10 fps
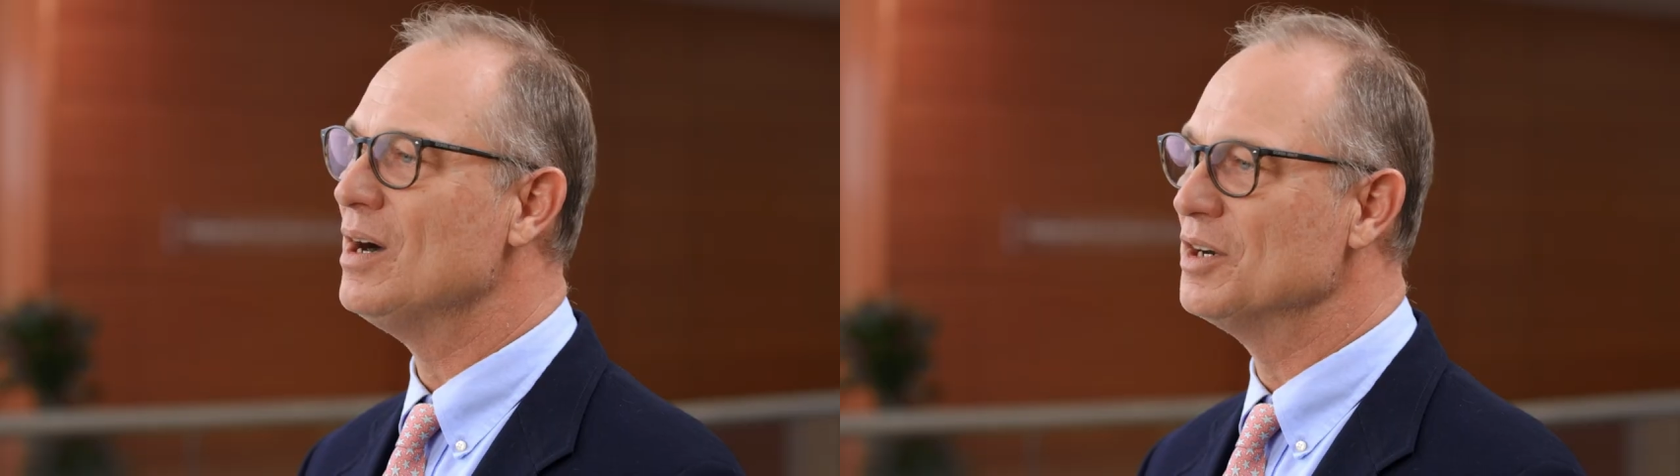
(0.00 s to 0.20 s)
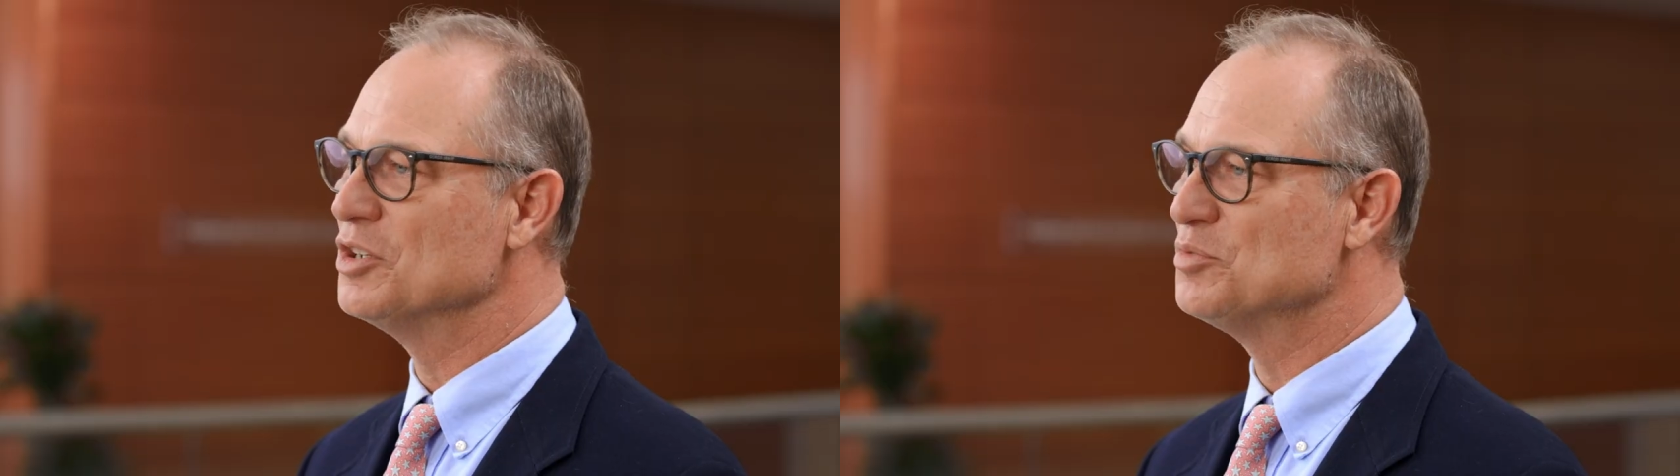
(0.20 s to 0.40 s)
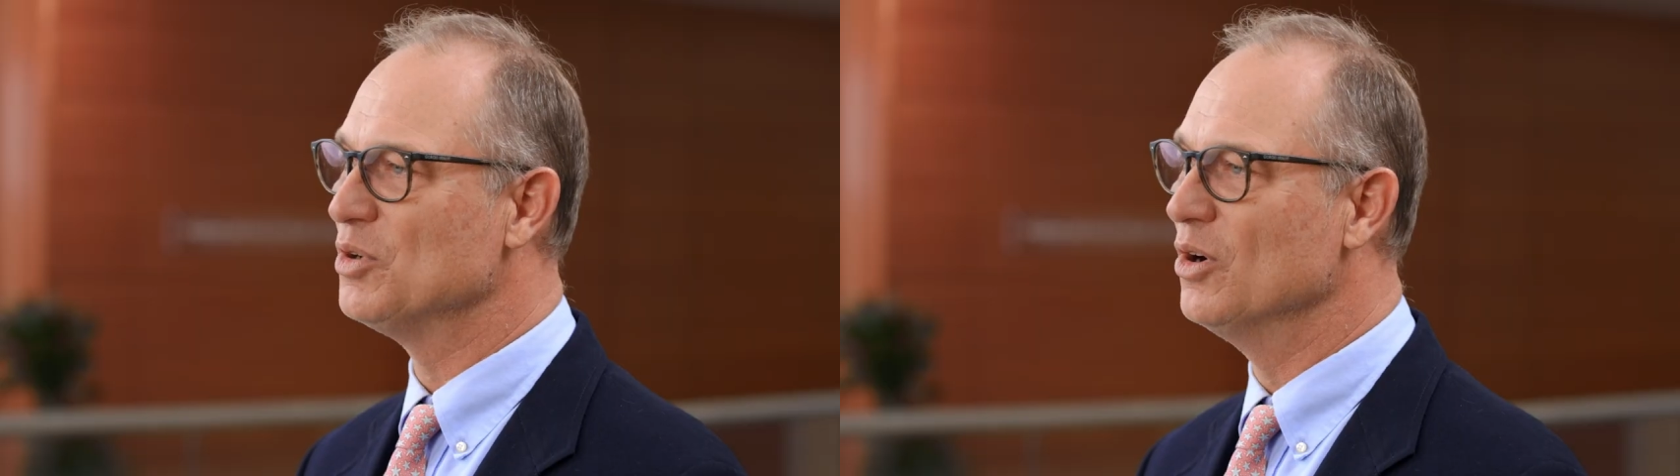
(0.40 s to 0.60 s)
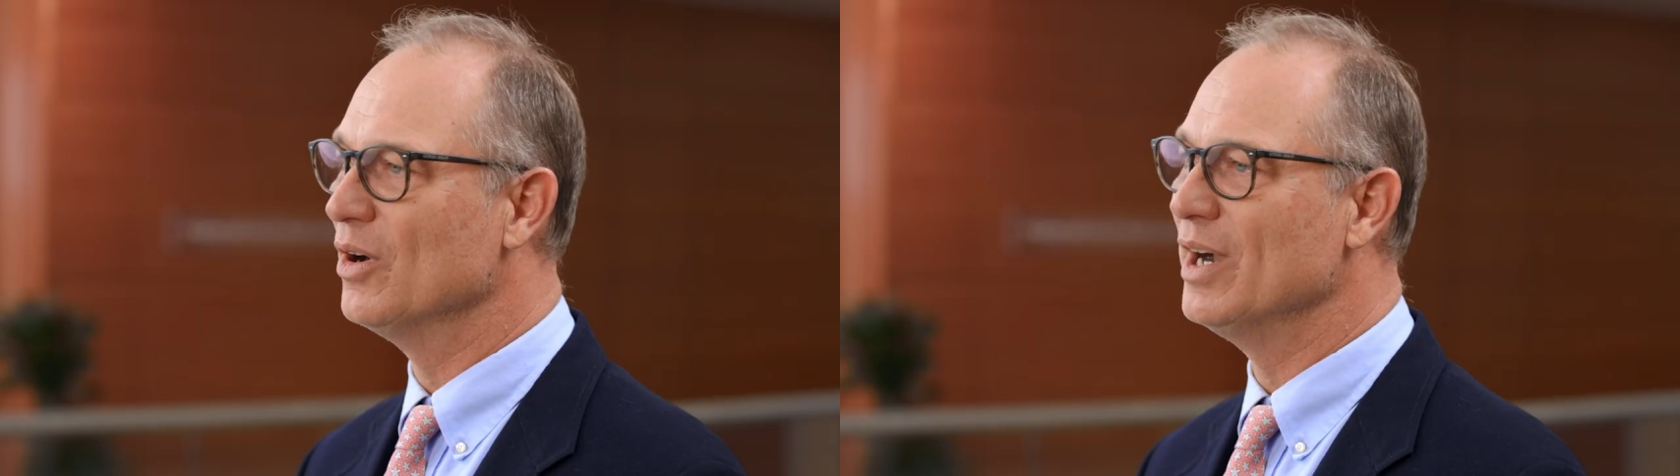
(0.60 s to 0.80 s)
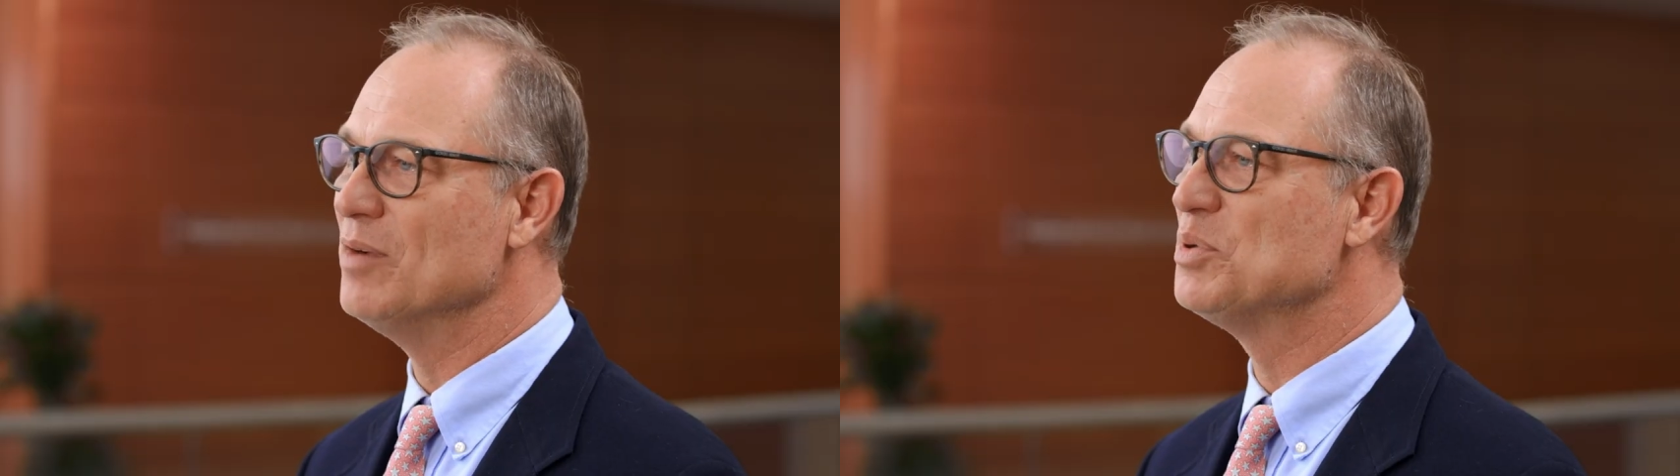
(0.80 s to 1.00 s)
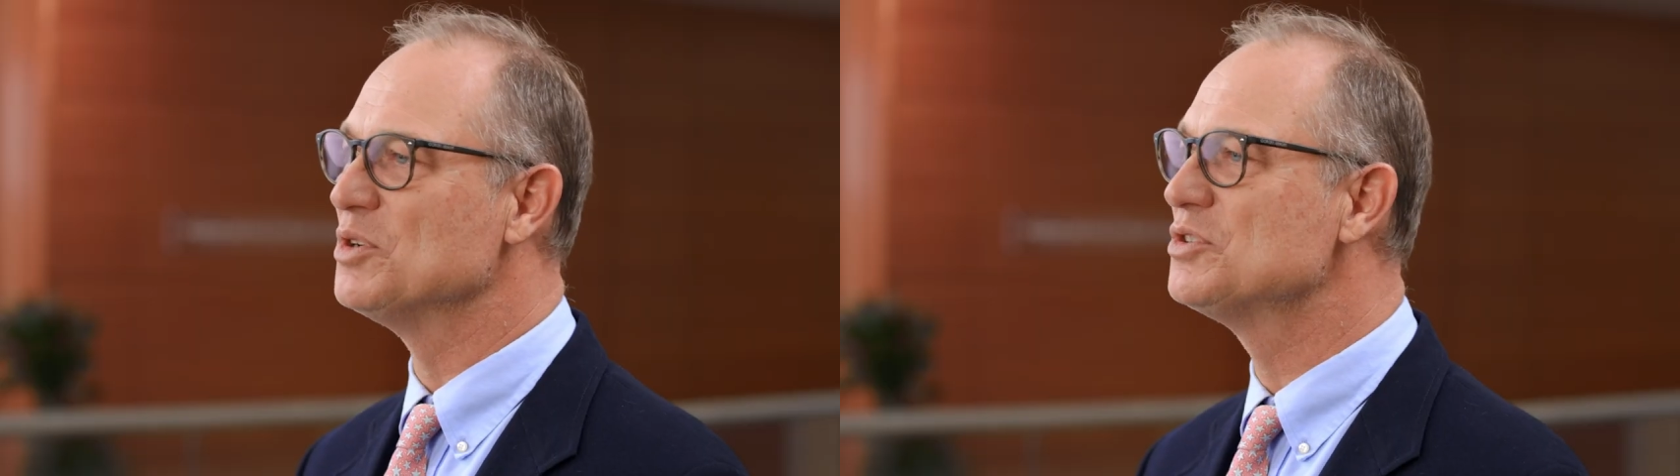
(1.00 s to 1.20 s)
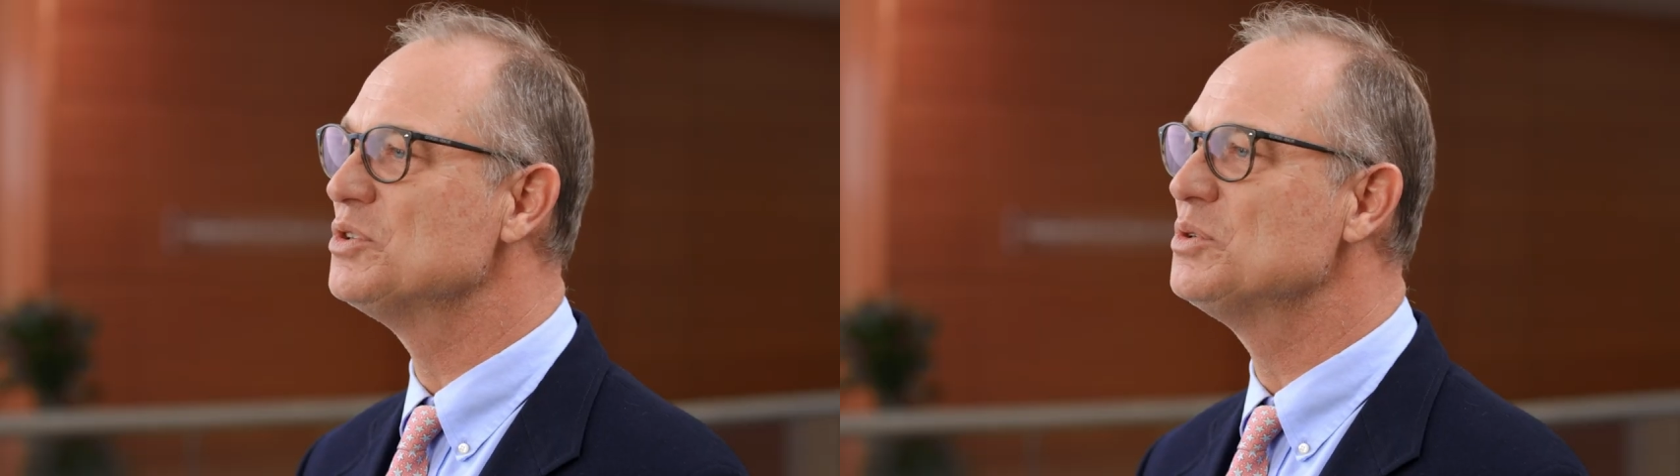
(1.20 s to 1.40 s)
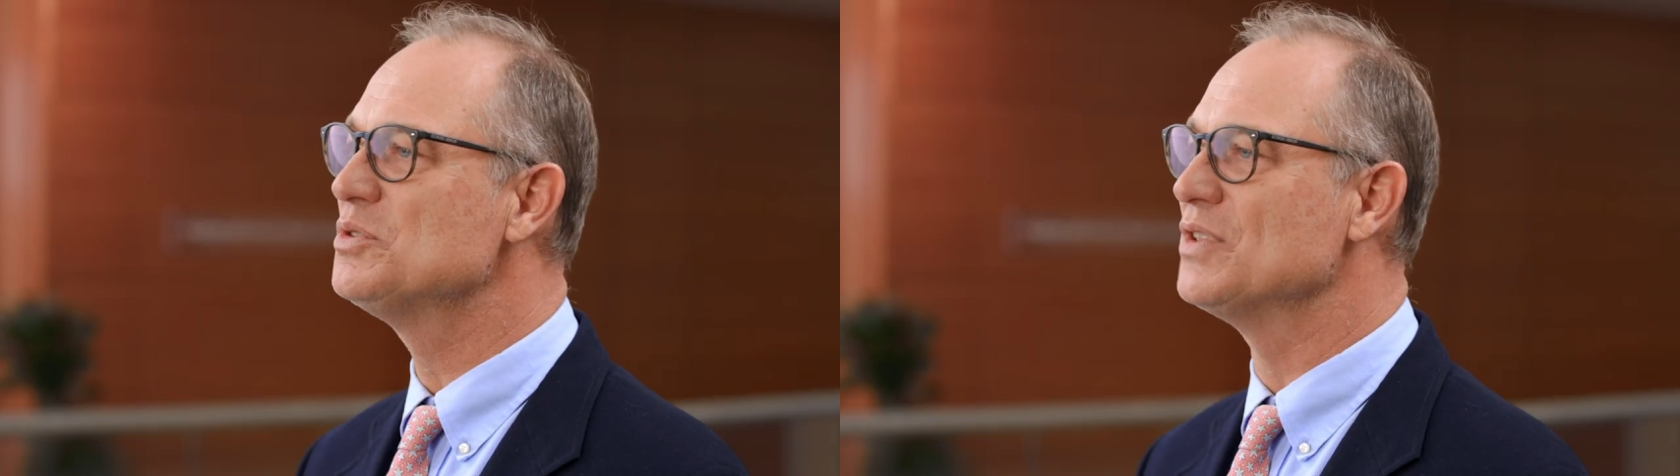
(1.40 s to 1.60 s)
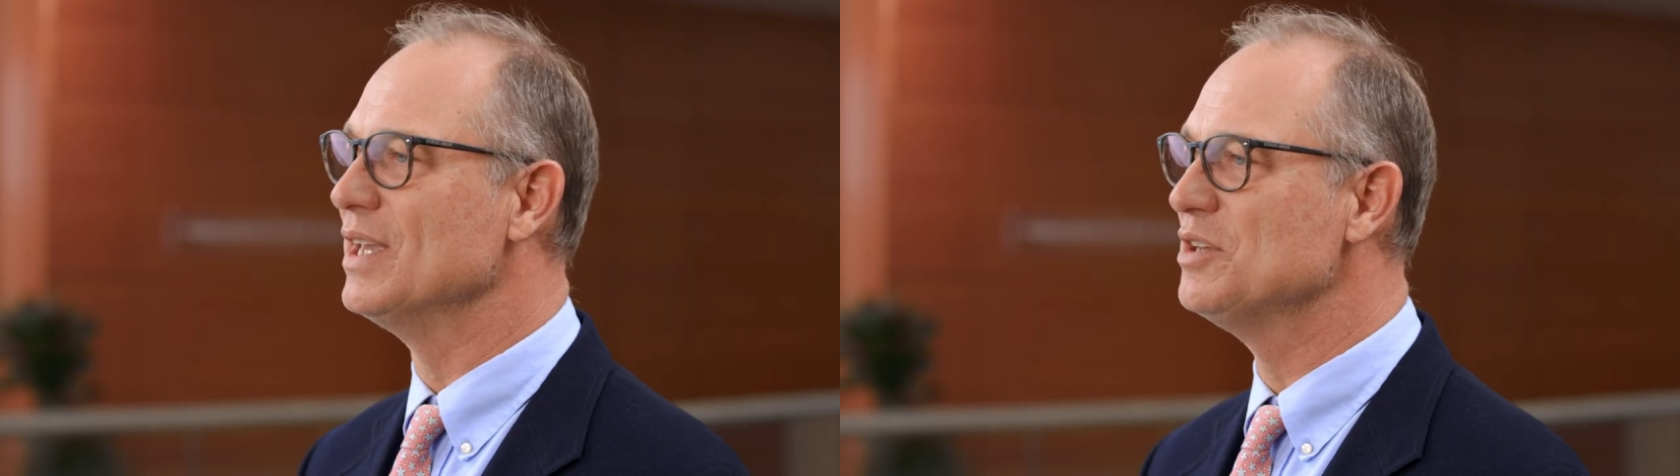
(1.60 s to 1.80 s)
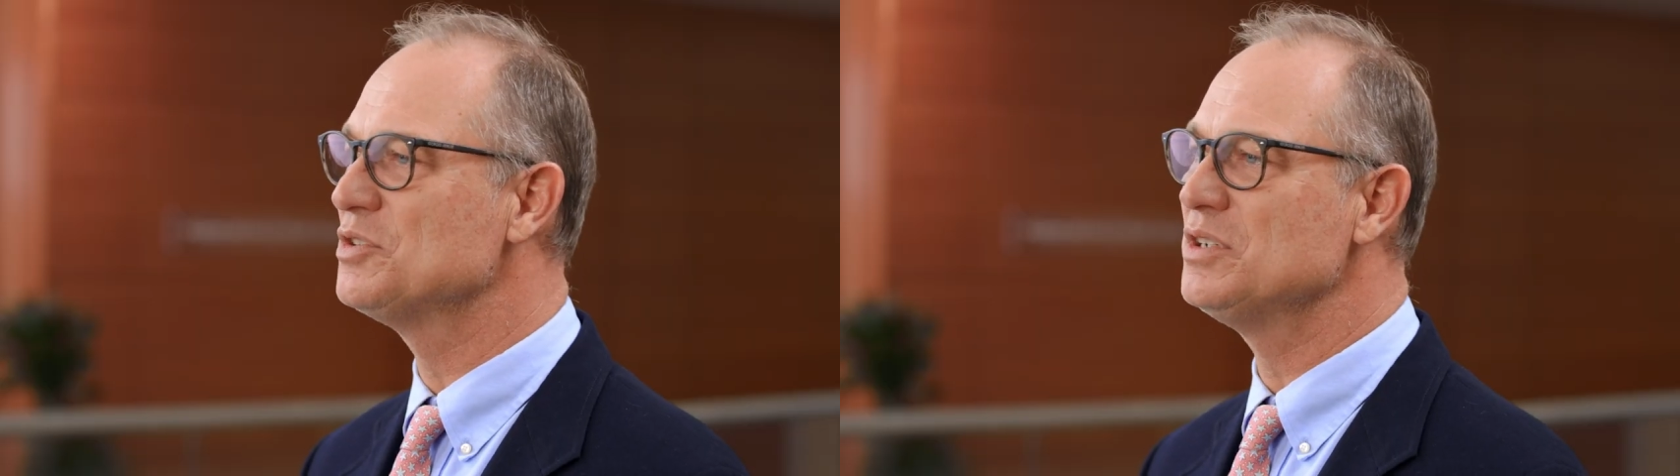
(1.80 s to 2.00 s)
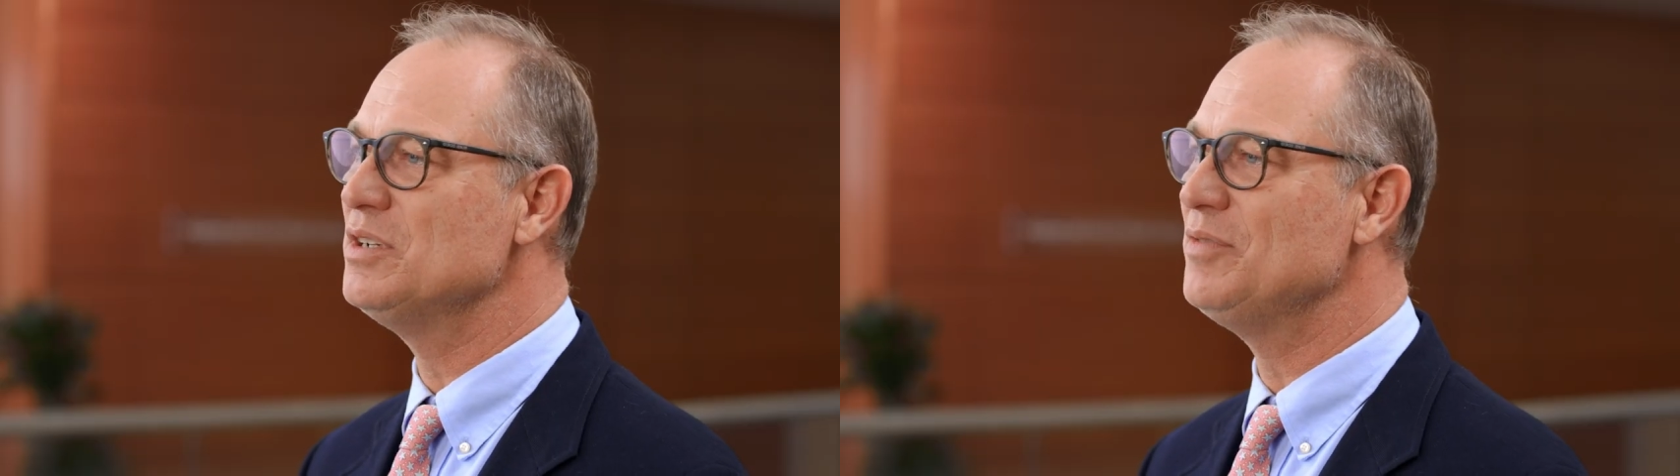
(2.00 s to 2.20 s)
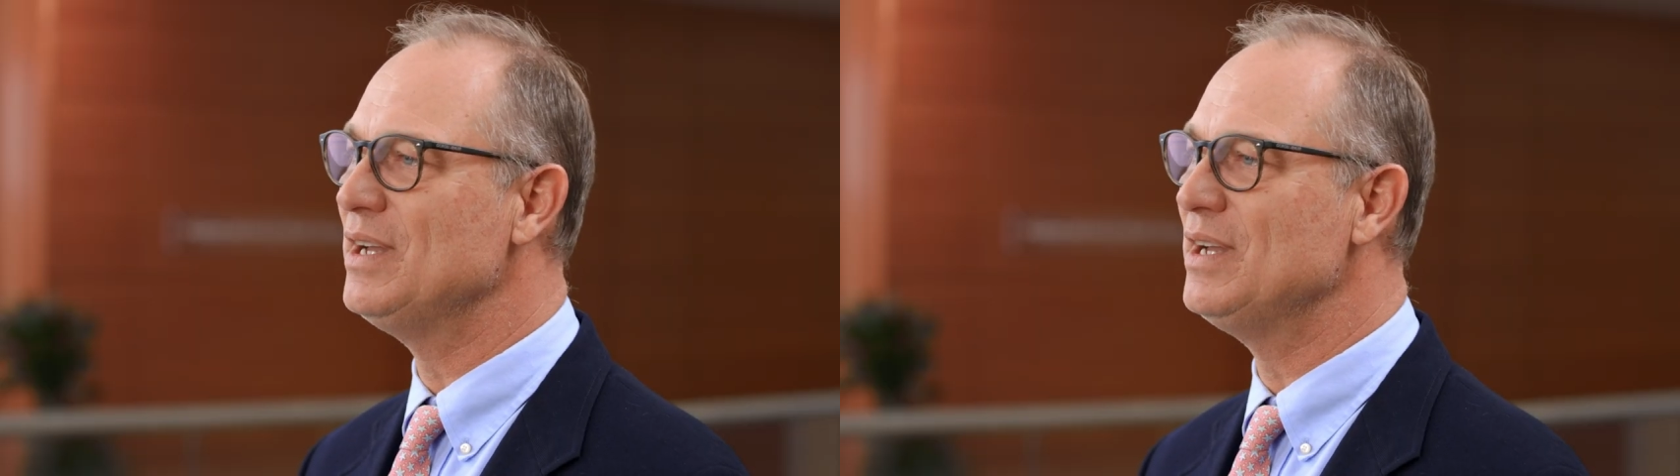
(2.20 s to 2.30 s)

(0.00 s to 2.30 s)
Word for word: Honors Program pursues the history of